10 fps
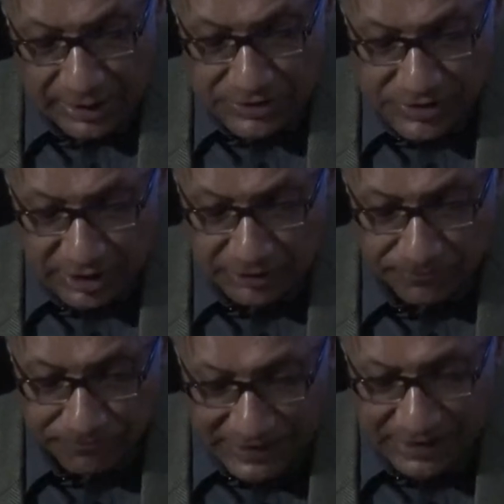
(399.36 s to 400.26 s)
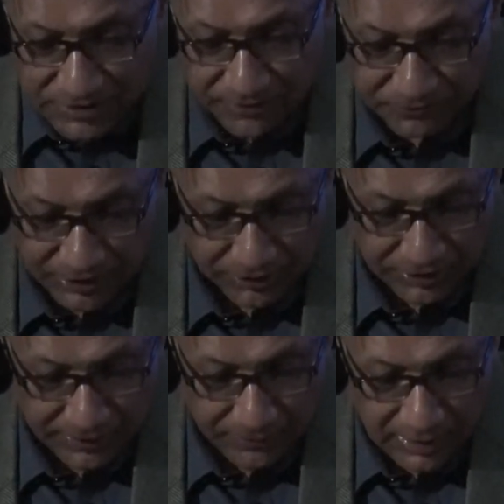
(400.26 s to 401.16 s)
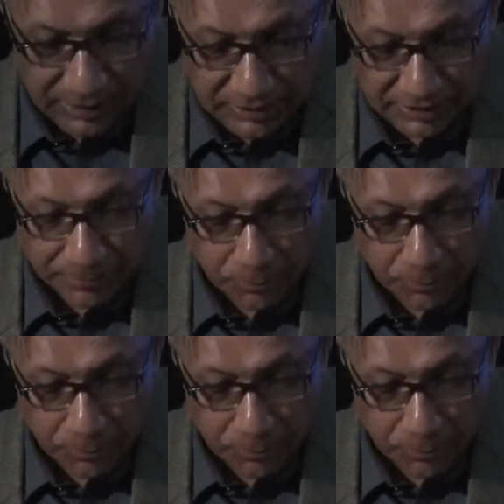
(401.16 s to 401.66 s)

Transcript: Certain fields of theory, like the